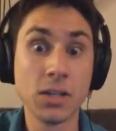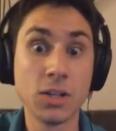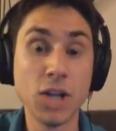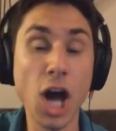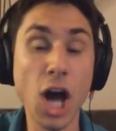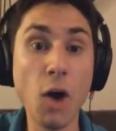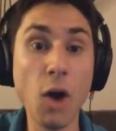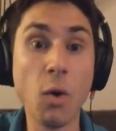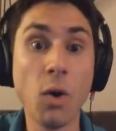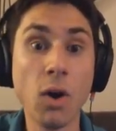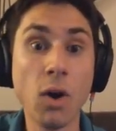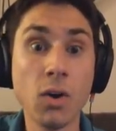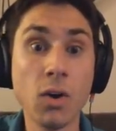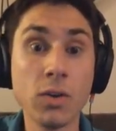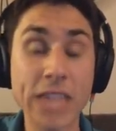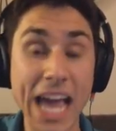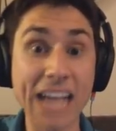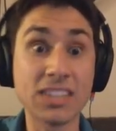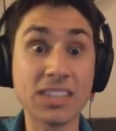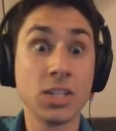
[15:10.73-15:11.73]
No.
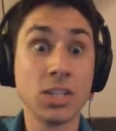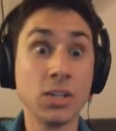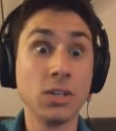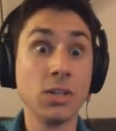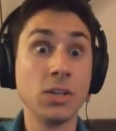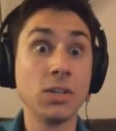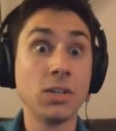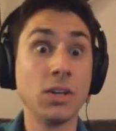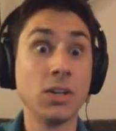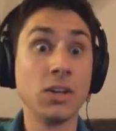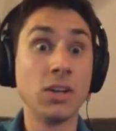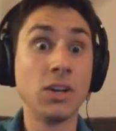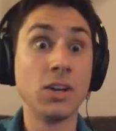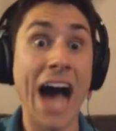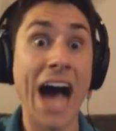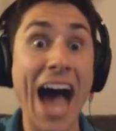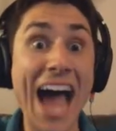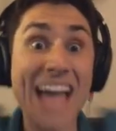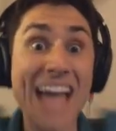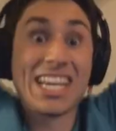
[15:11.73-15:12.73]
Yes.
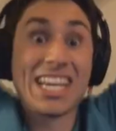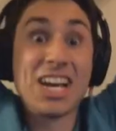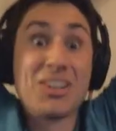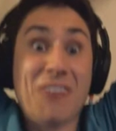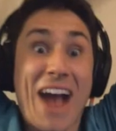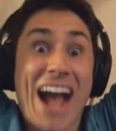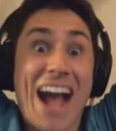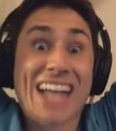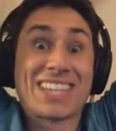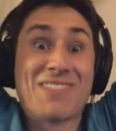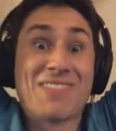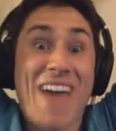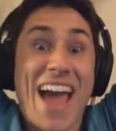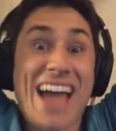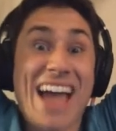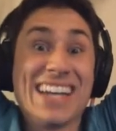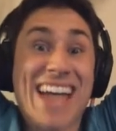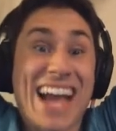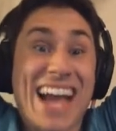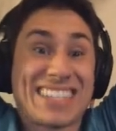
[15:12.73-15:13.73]
Hi, congrats,
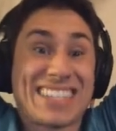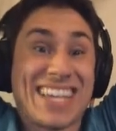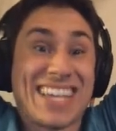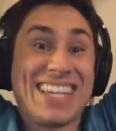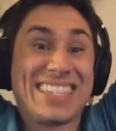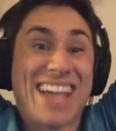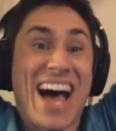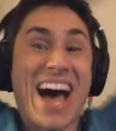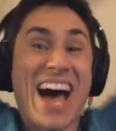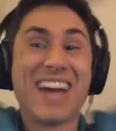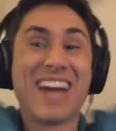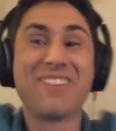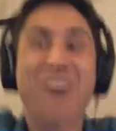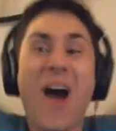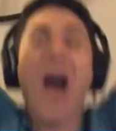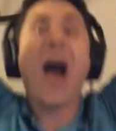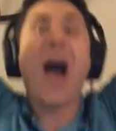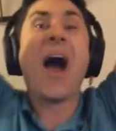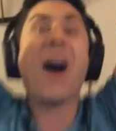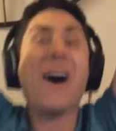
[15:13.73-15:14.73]
man. Nicely done.
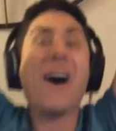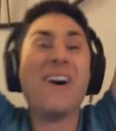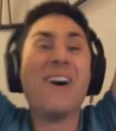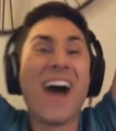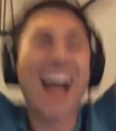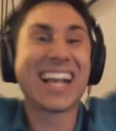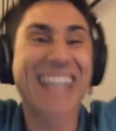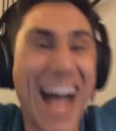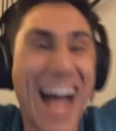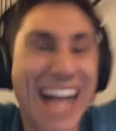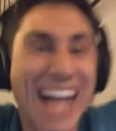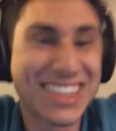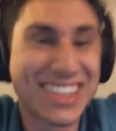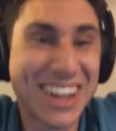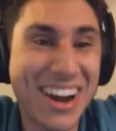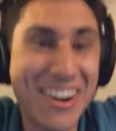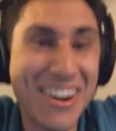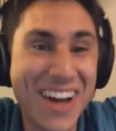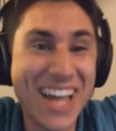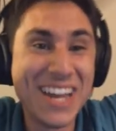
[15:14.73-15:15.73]
Woo, I got
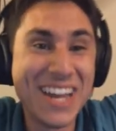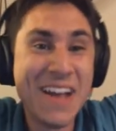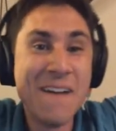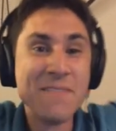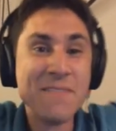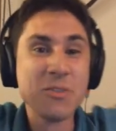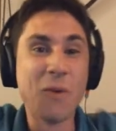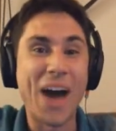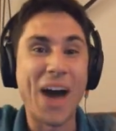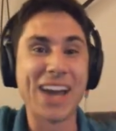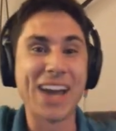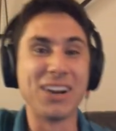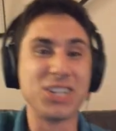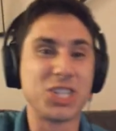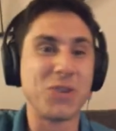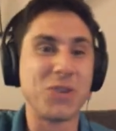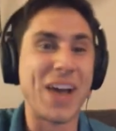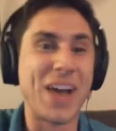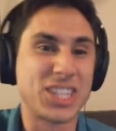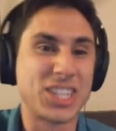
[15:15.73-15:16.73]
through it. Why don't
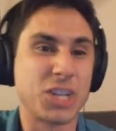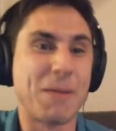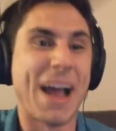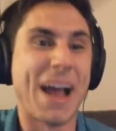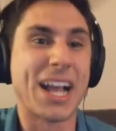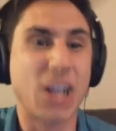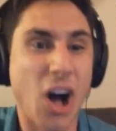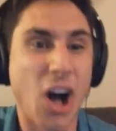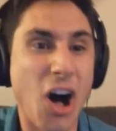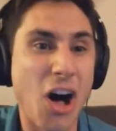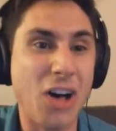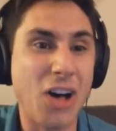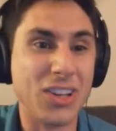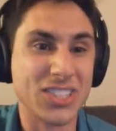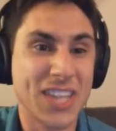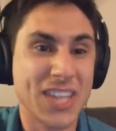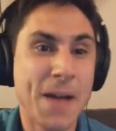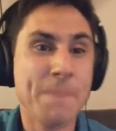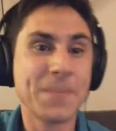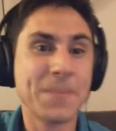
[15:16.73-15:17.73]
you answer my
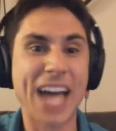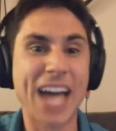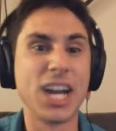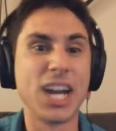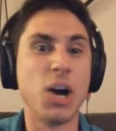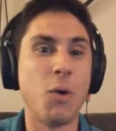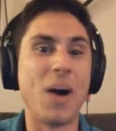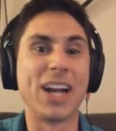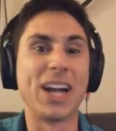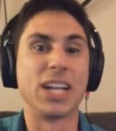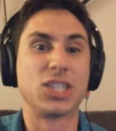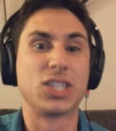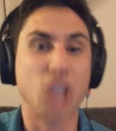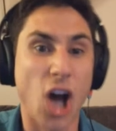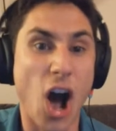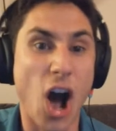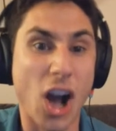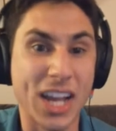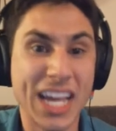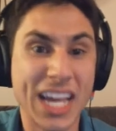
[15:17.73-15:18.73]
calls? I don't want to
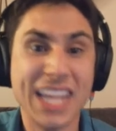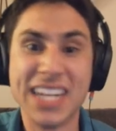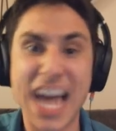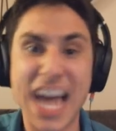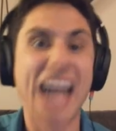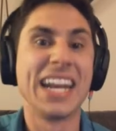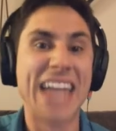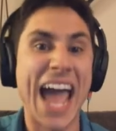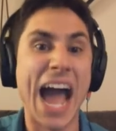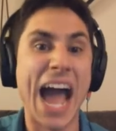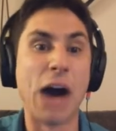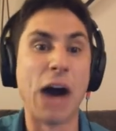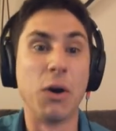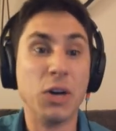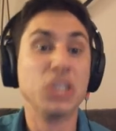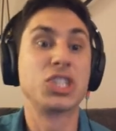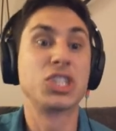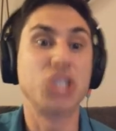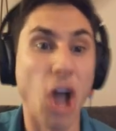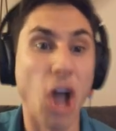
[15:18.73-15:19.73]
talk. Not now.
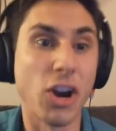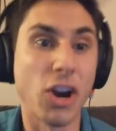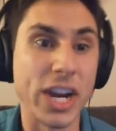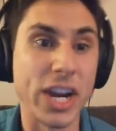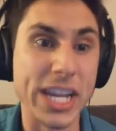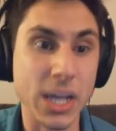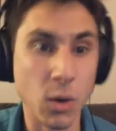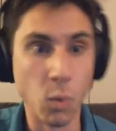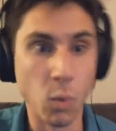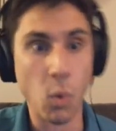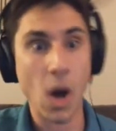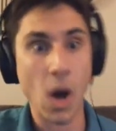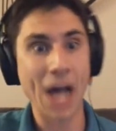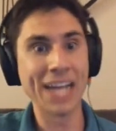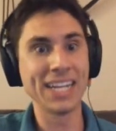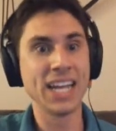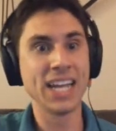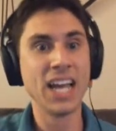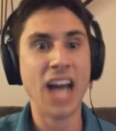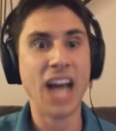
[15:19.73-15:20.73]
Sorry.
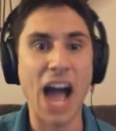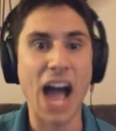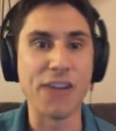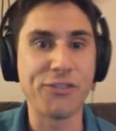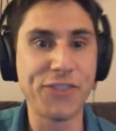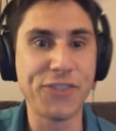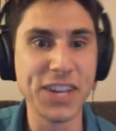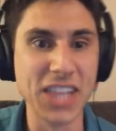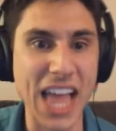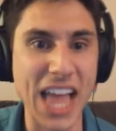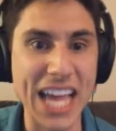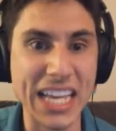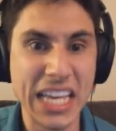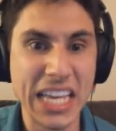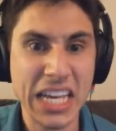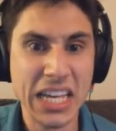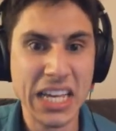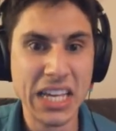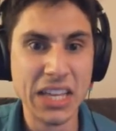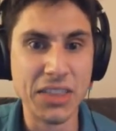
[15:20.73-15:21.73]
What? I feel like
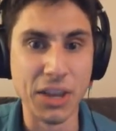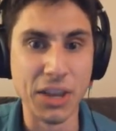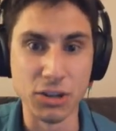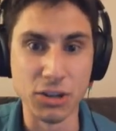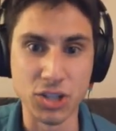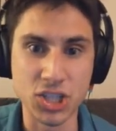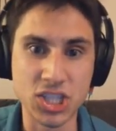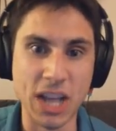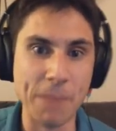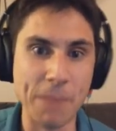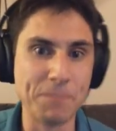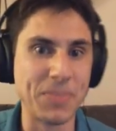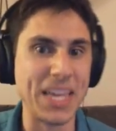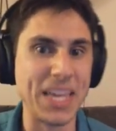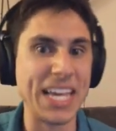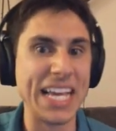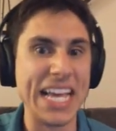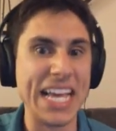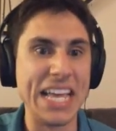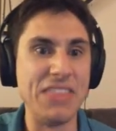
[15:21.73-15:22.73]
there's
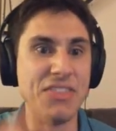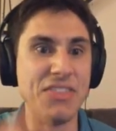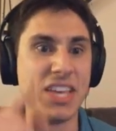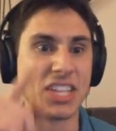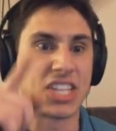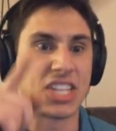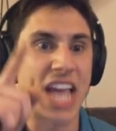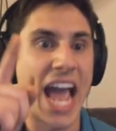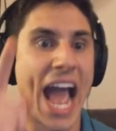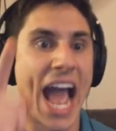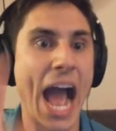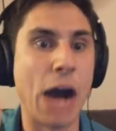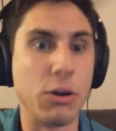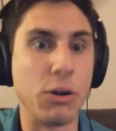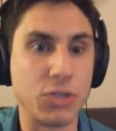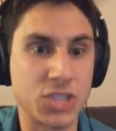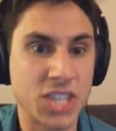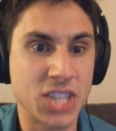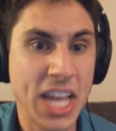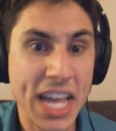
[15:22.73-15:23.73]
something in this
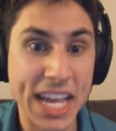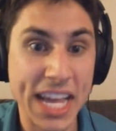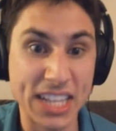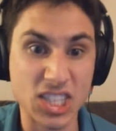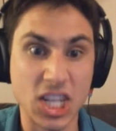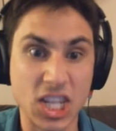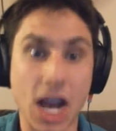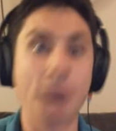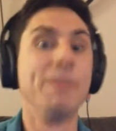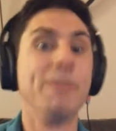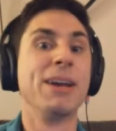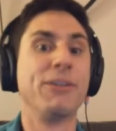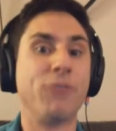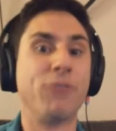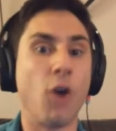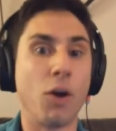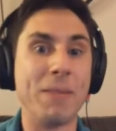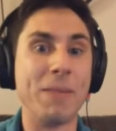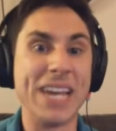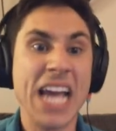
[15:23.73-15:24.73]
house. It's coming
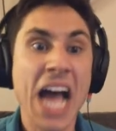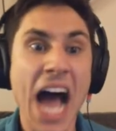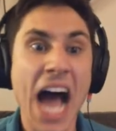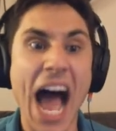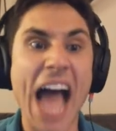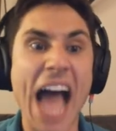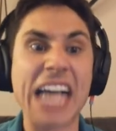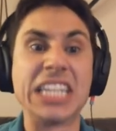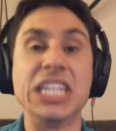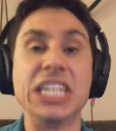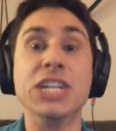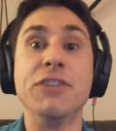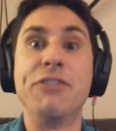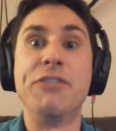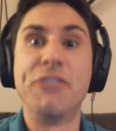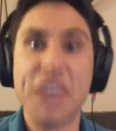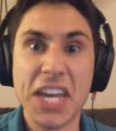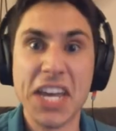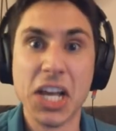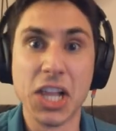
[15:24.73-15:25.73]
for me. I can
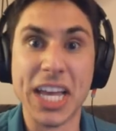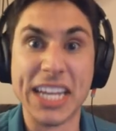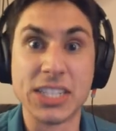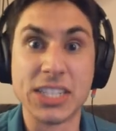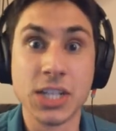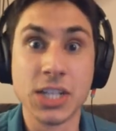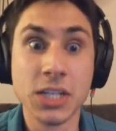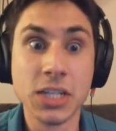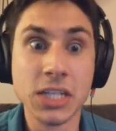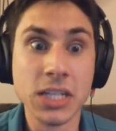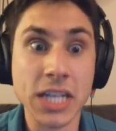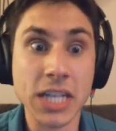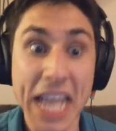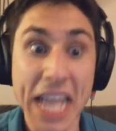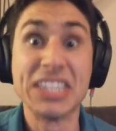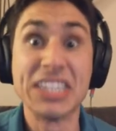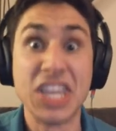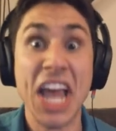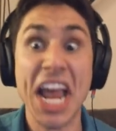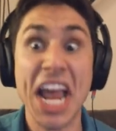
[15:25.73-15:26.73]
feel it.
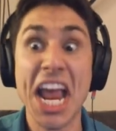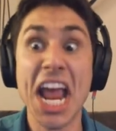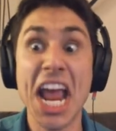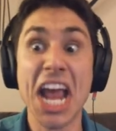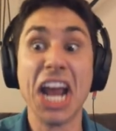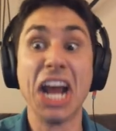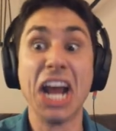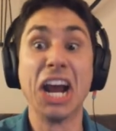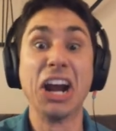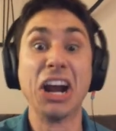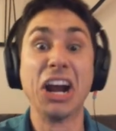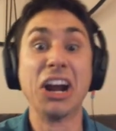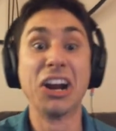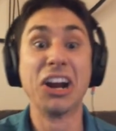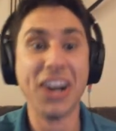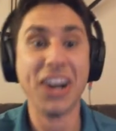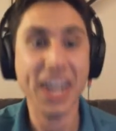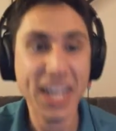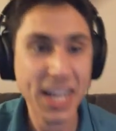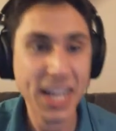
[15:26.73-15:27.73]
It's
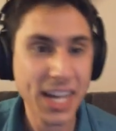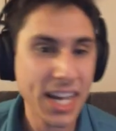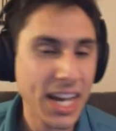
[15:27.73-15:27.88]
here.